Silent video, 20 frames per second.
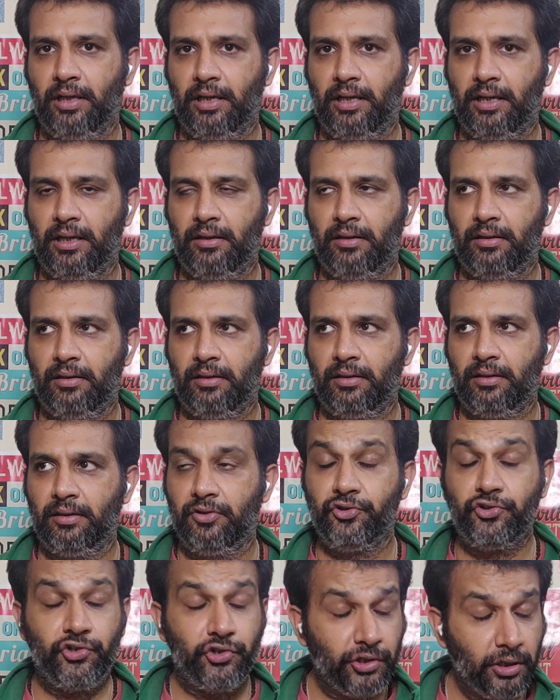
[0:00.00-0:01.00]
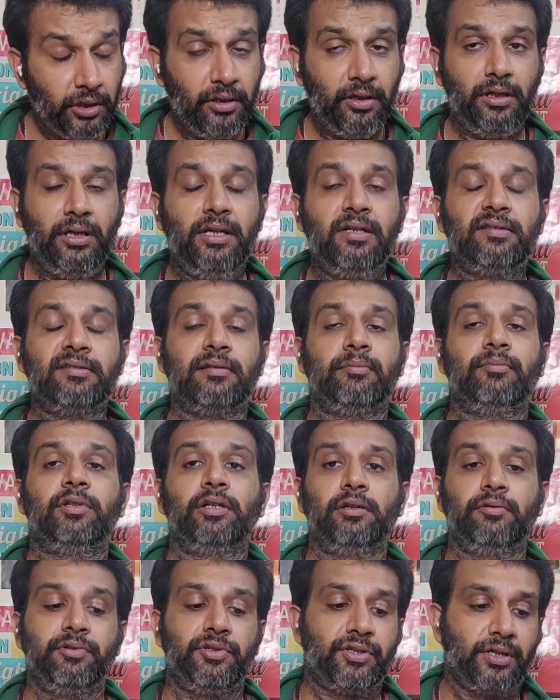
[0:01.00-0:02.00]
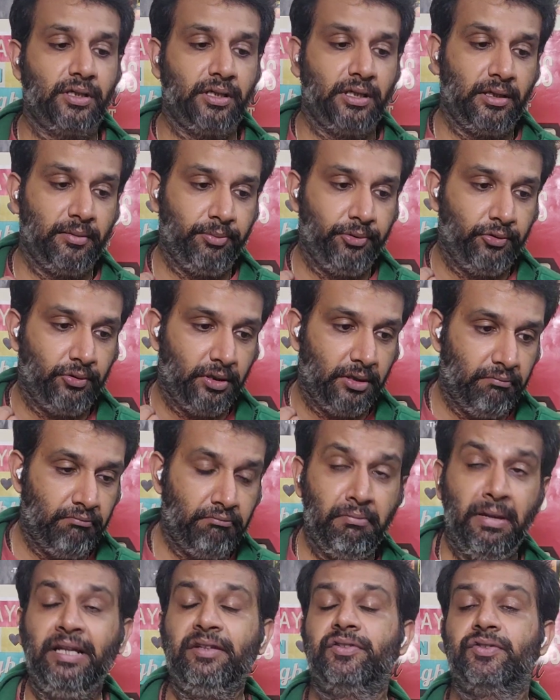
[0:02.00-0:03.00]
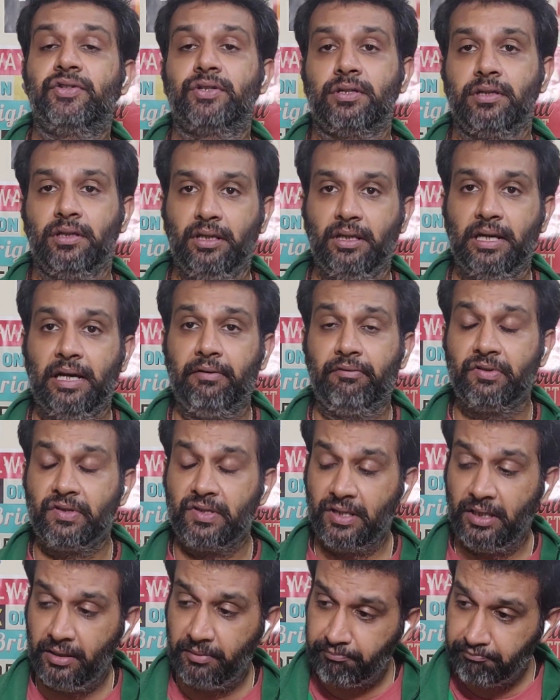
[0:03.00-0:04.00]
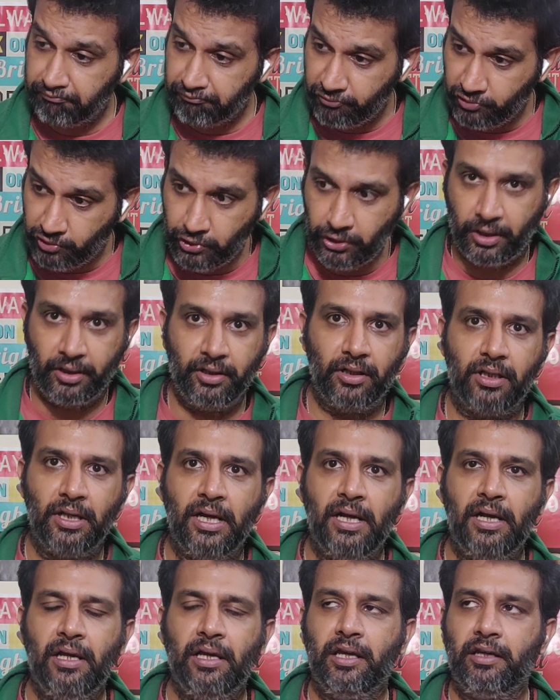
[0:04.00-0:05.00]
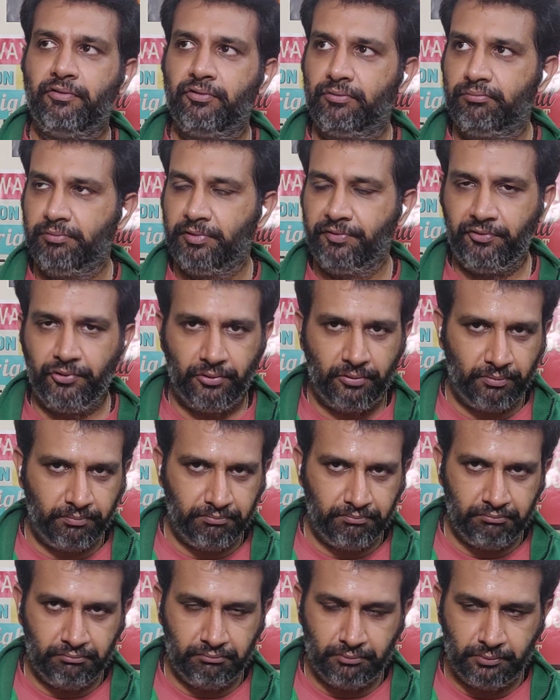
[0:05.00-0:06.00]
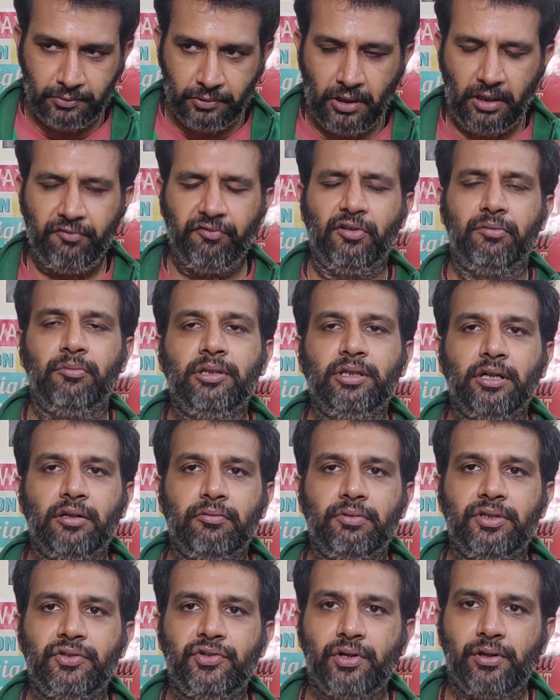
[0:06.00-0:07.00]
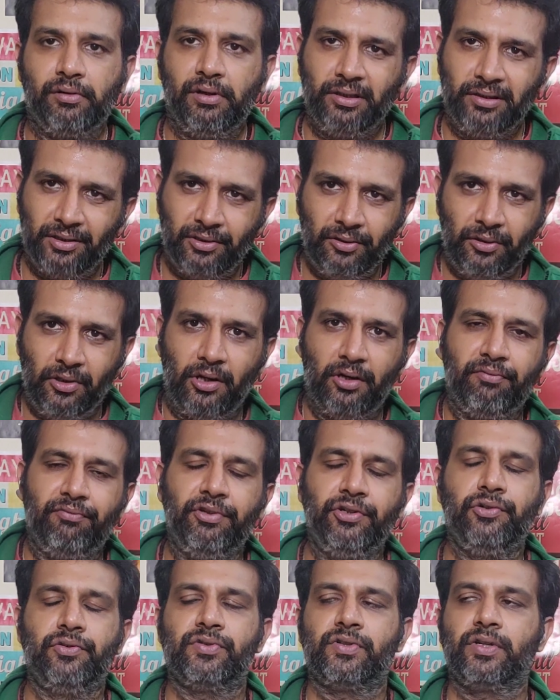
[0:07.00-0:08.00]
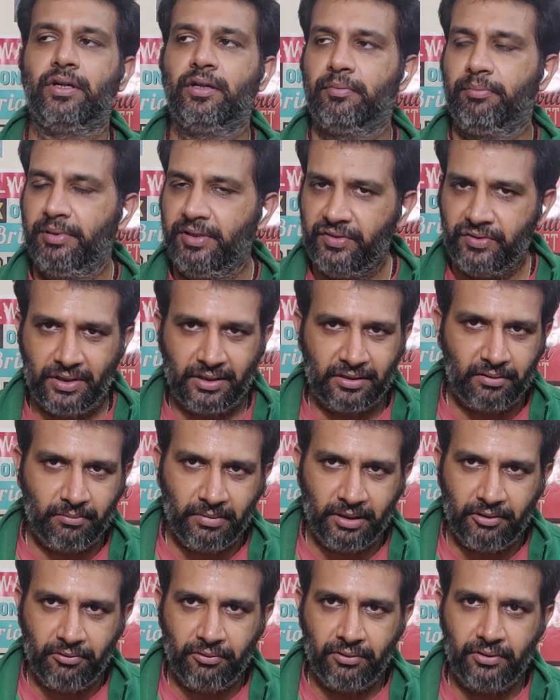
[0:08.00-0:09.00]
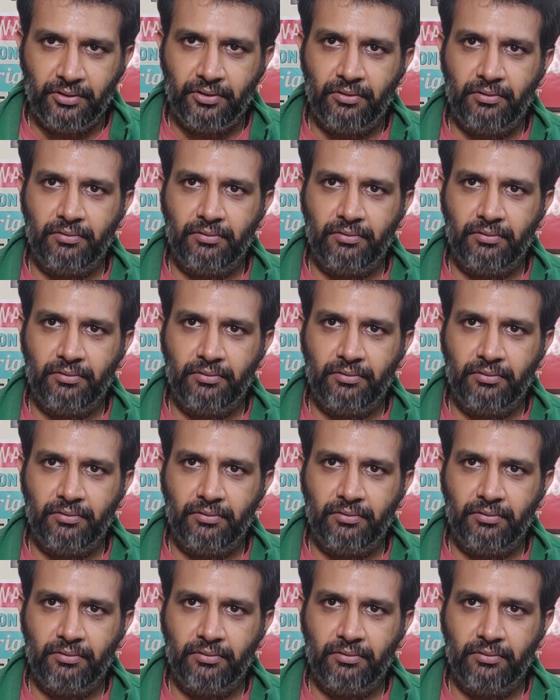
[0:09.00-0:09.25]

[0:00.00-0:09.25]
And journaling is something which can help you immensely. I would say journal. If you're not familiar with journaling, there are a lot of videos here. Please check them out.